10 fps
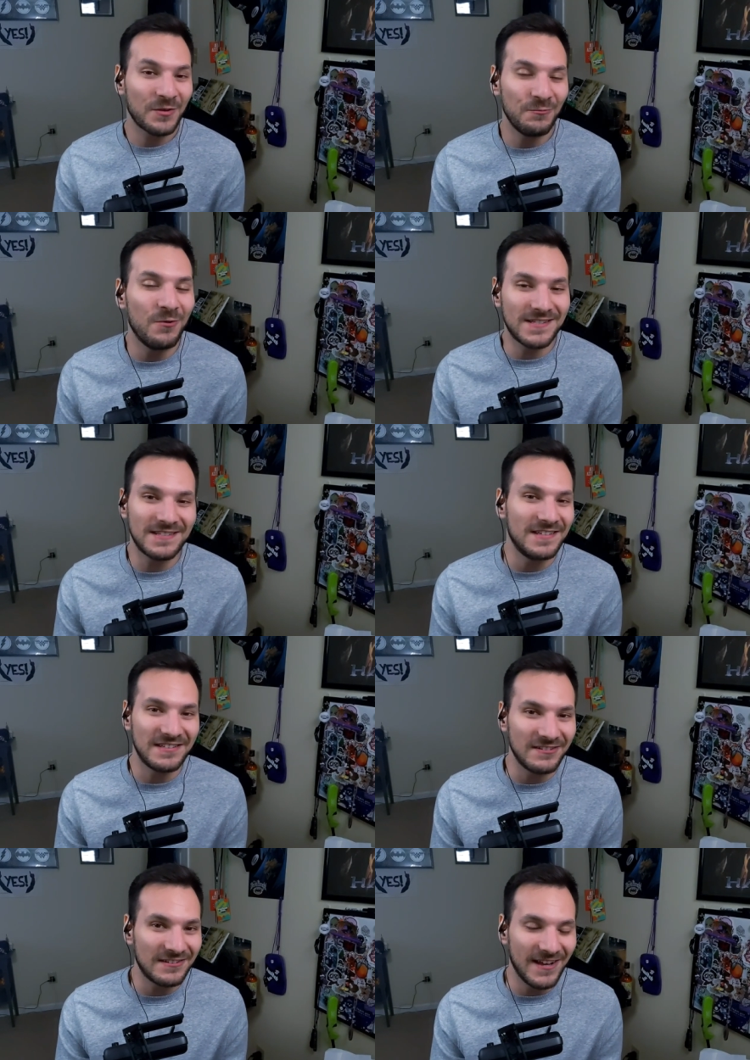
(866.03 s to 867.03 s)
what does
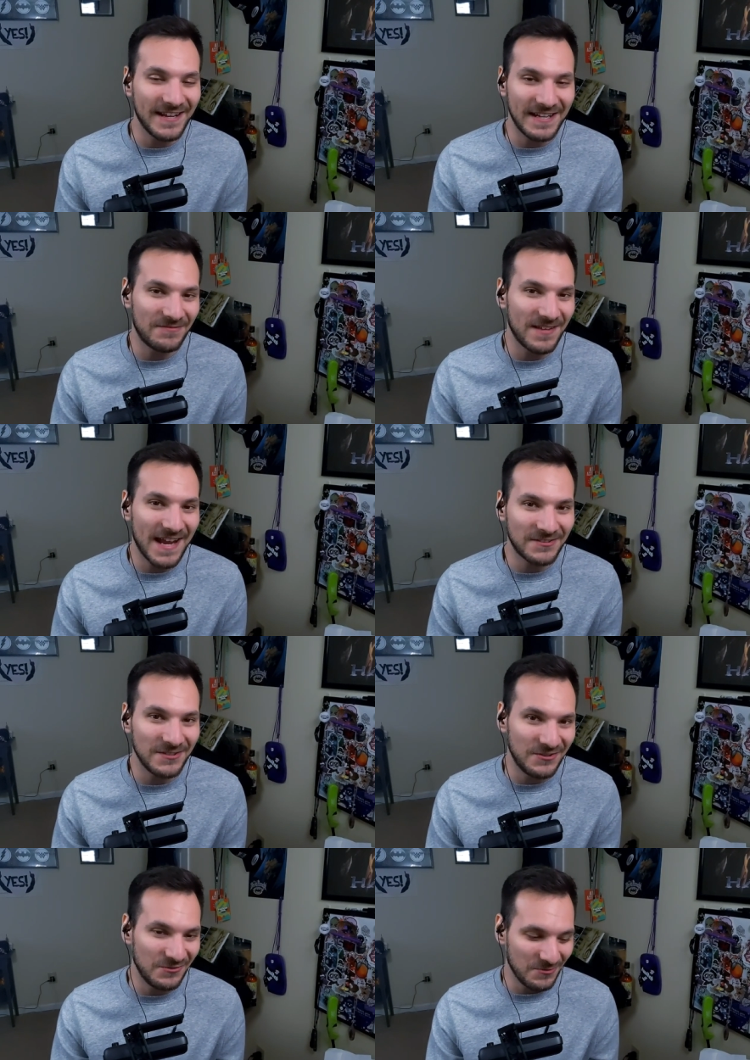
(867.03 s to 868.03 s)
this look like if they actually
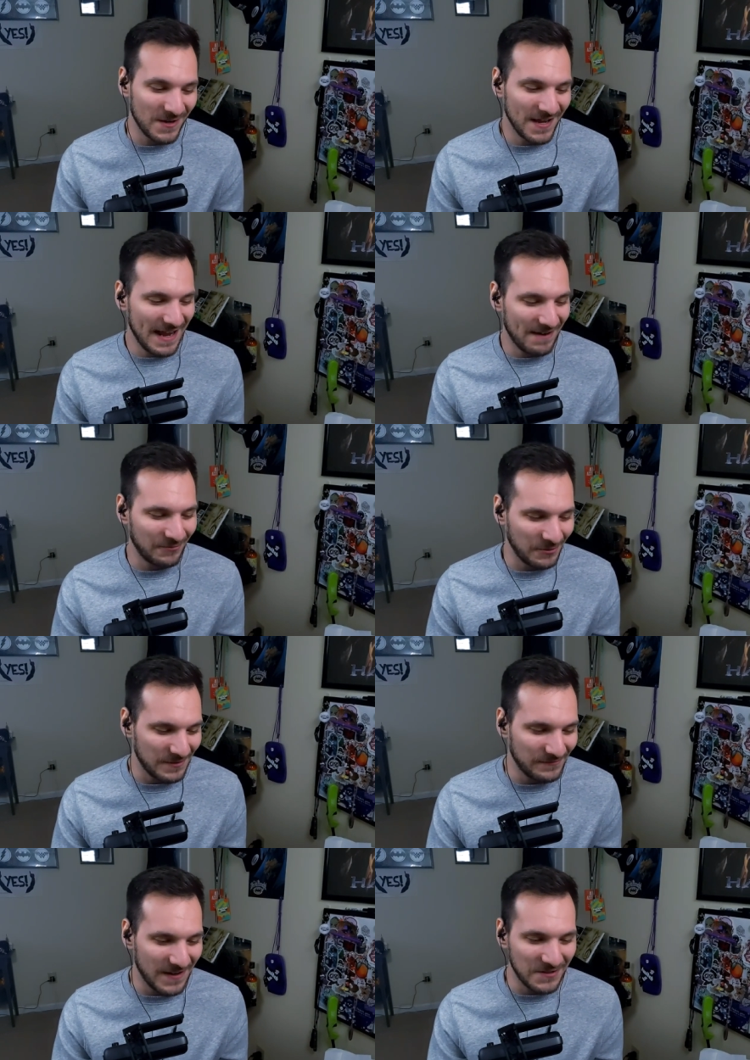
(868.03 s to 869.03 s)
do have their
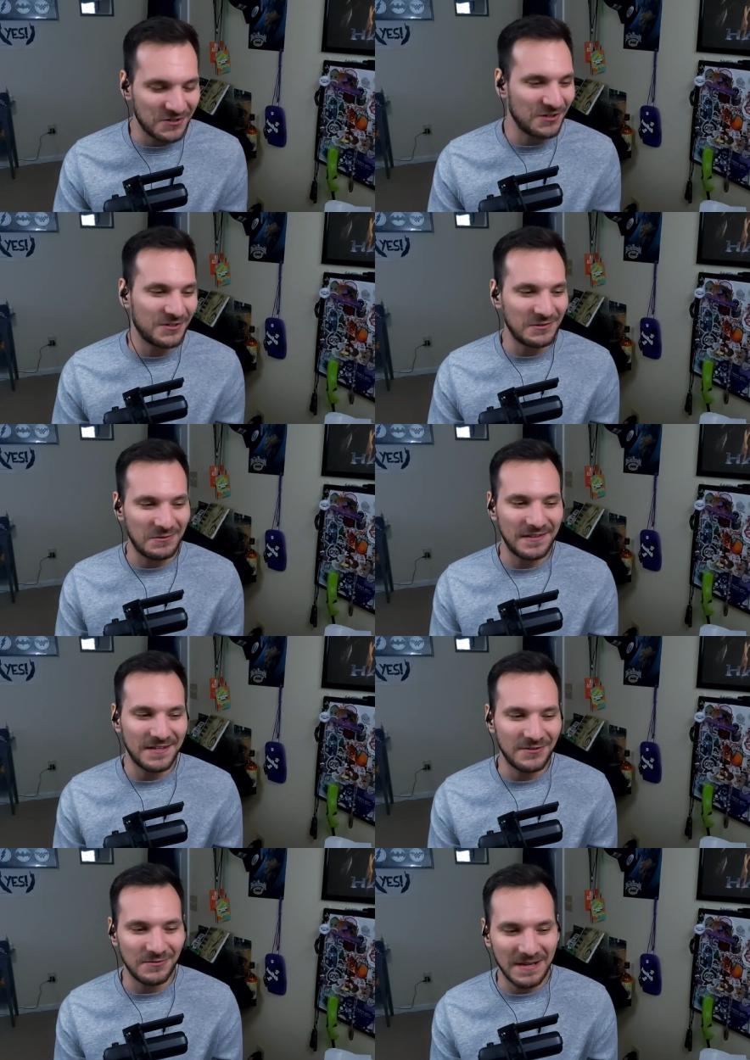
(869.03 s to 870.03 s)
own adventures, or
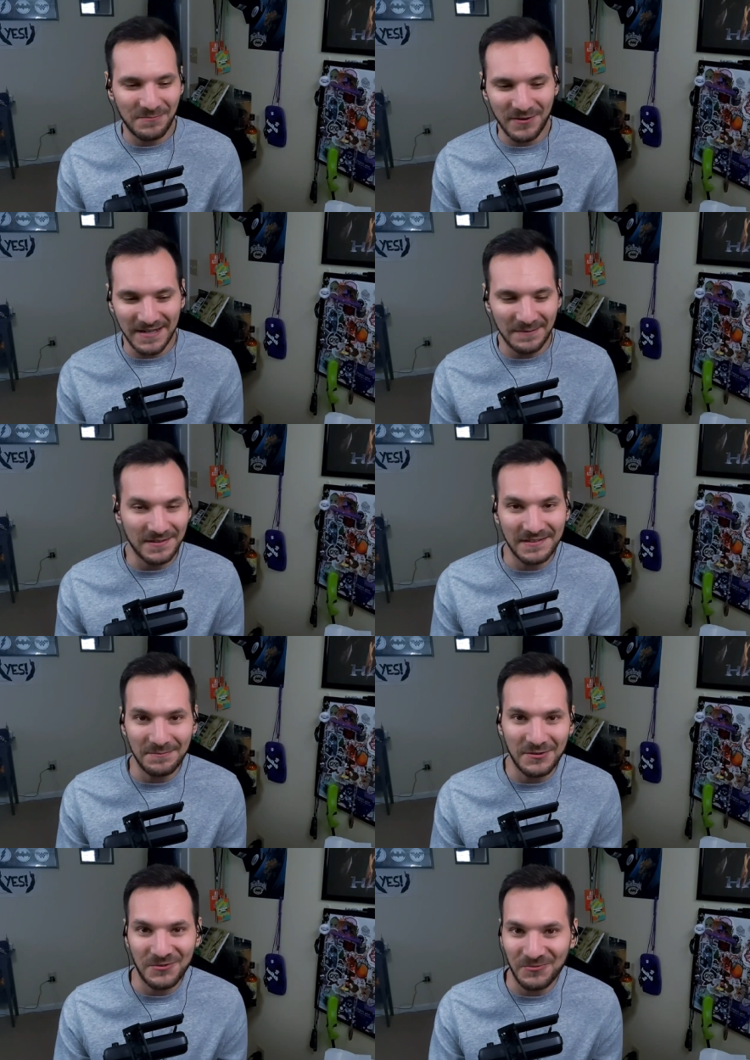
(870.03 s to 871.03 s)
they do, like, break up to
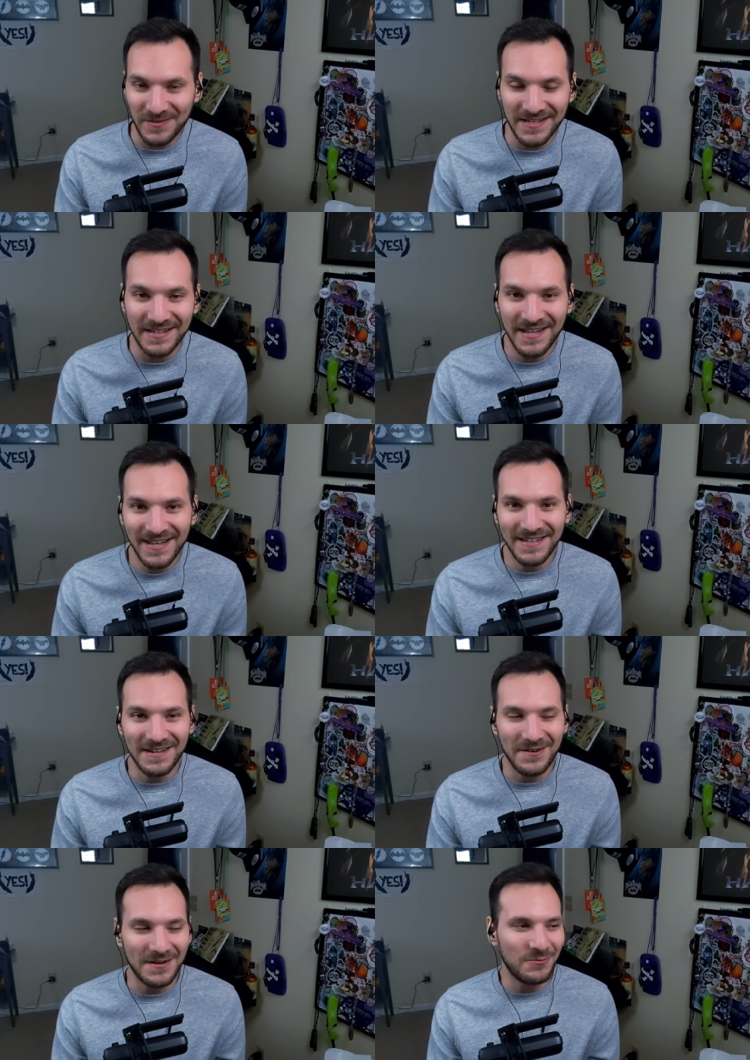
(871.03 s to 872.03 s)
some degree? You
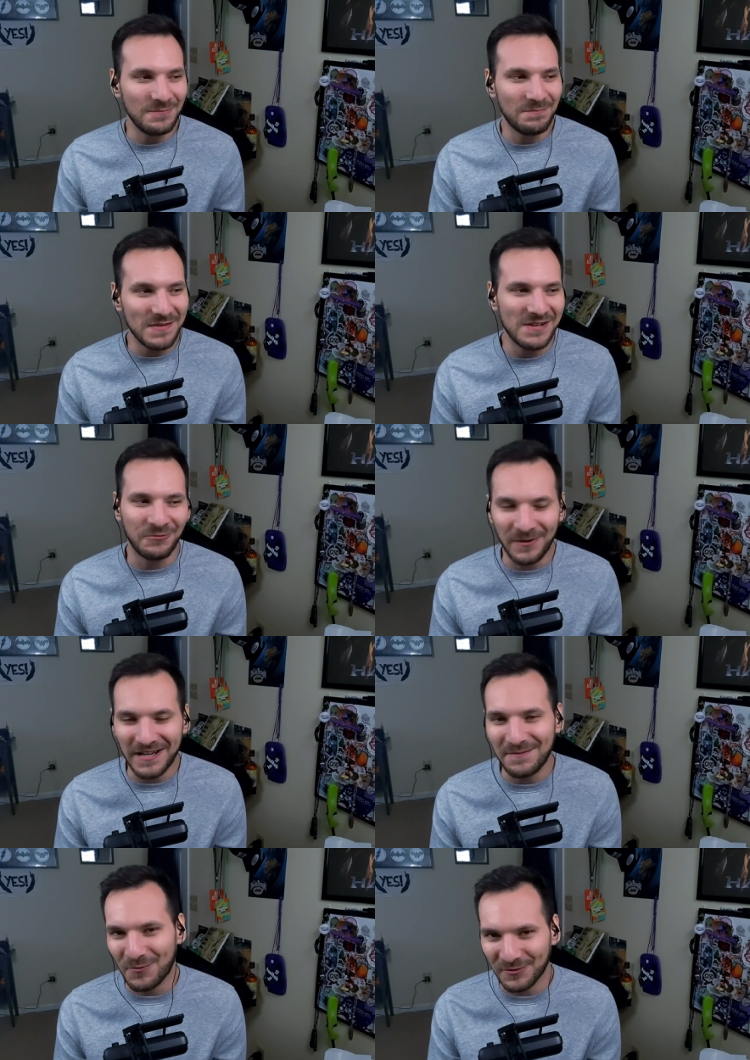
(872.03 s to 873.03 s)
know, it wouldn't be Rick
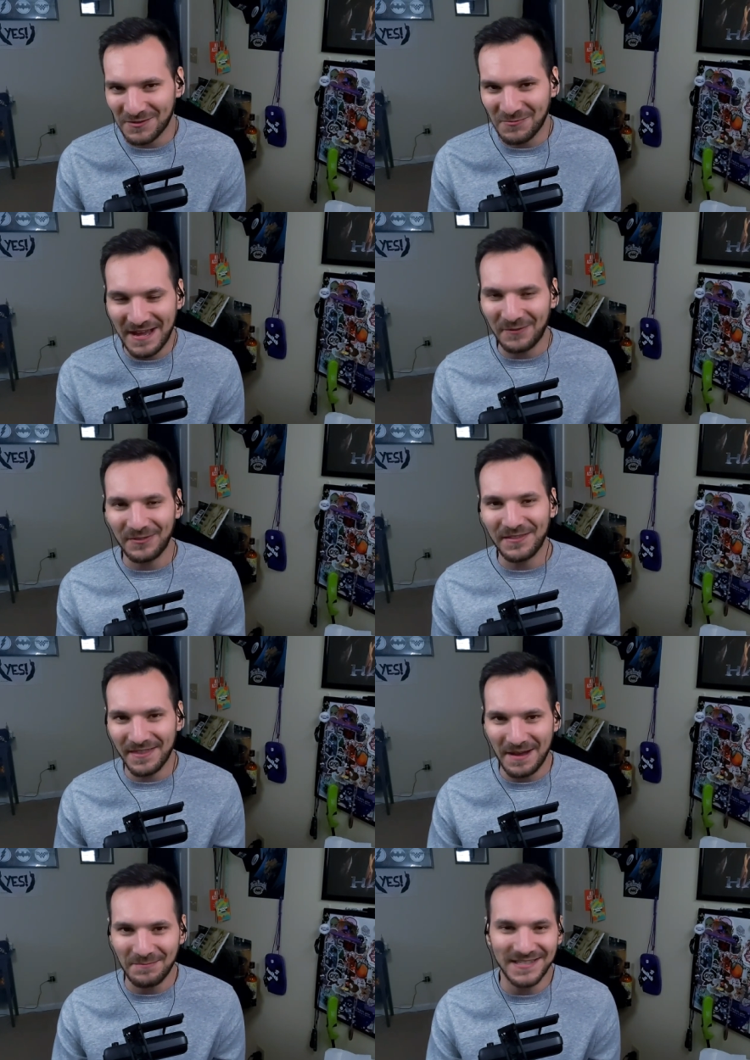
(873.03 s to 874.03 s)
and Morty without
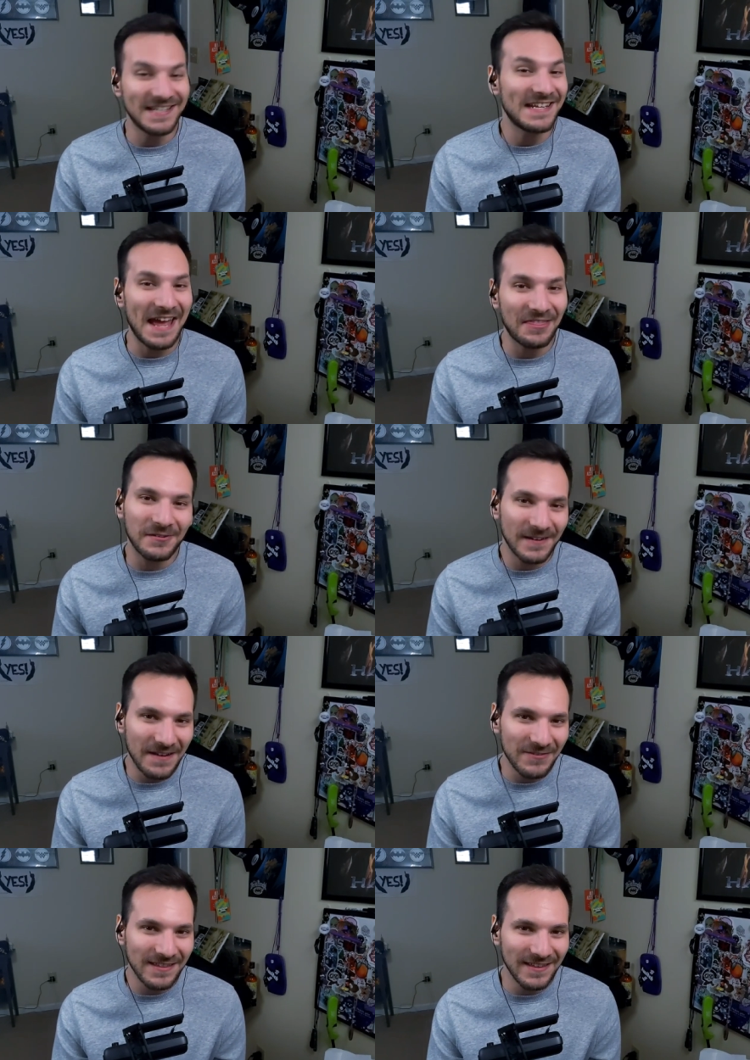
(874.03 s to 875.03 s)
them together and
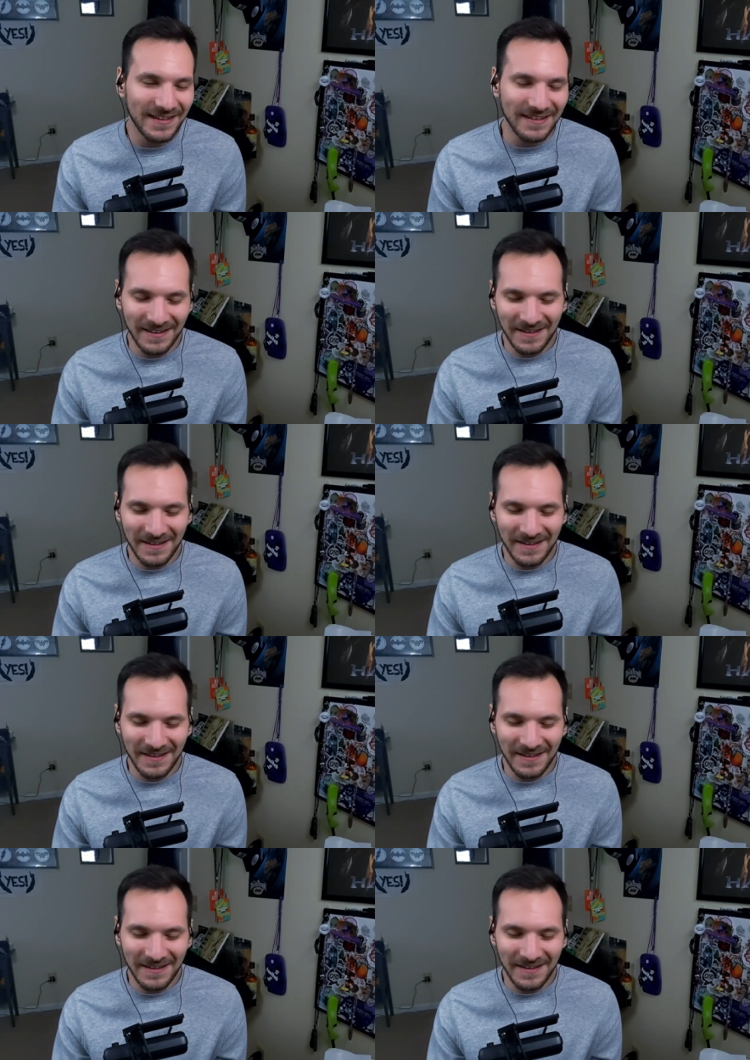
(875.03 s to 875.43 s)
everything,